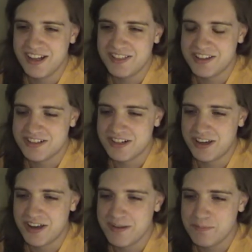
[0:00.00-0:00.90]
this
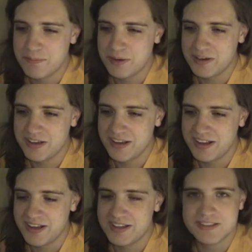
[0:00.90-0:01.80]
time, but
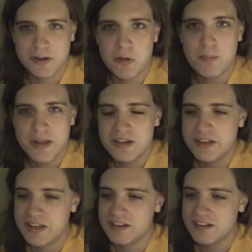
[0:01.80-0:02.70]
it's no big
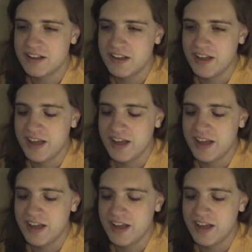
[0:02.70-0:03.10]
deal,